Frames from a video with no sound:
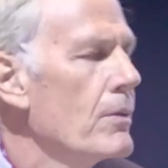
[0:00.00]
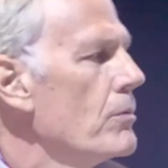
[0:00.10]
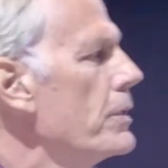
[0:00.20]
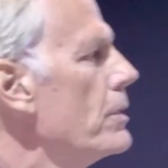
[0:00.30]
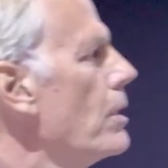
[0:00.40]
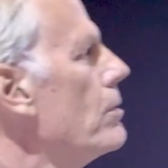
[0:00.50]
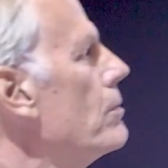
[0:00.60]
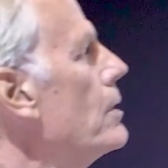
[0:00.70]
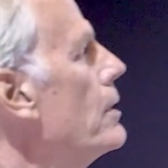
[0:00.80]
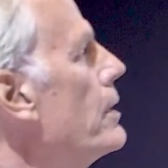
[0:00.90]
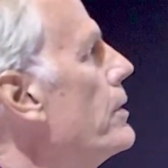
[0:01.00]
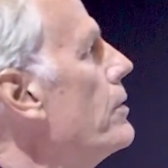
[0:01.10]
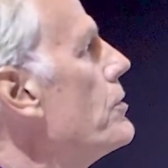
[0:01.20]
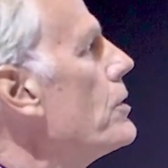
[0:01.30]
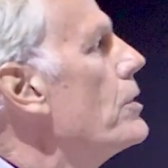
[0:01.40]
Well, you know,
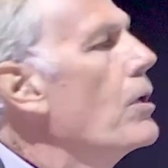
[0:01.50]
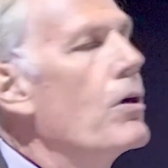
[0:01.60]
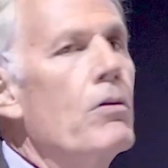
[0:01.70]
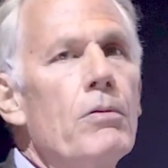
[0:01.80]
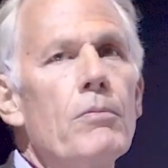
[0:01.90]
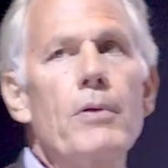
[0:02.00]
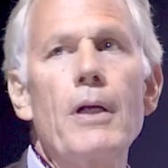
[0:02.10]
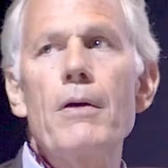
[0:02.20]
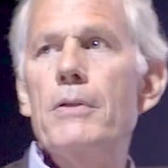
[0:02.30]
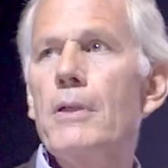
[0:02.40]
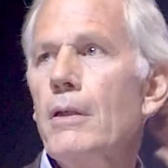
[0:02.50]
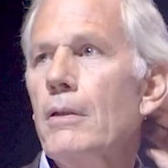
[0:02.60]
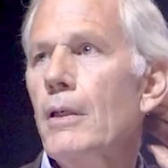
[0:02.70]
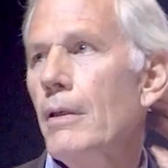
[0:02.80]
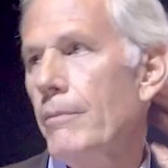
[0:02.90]
years ago when I was
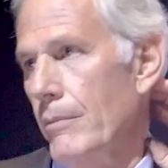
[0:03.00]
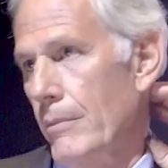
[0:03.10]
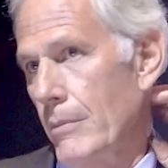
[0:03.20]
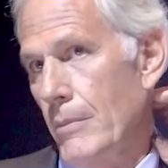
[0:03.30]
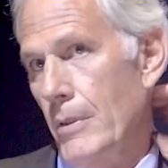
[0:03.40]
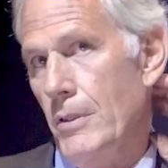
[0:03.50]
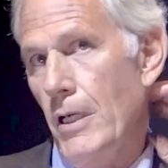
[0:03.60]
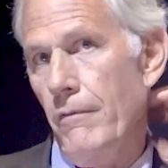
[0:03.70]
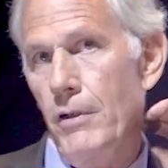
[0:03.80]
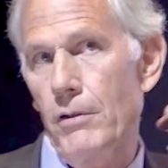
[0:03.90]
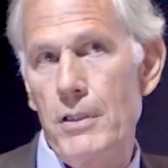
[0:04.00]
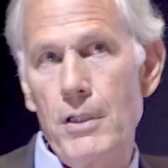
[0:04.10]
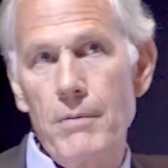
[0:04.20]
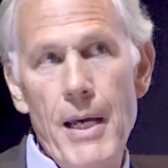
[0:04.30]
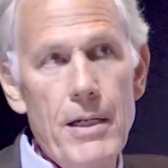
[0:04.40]
at uh, Savory
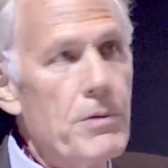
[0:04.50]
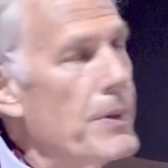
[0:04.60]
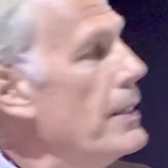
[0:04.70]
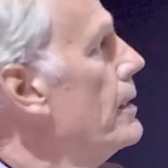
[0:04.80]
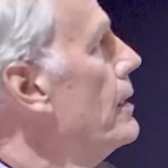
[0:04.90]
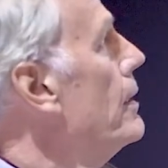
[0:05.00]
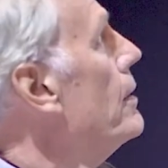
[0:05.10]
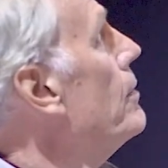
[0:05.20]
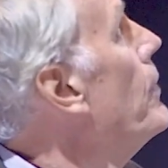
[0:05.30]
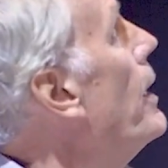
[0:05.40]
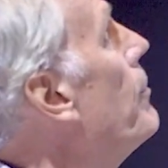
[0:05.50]
Holistic Management, my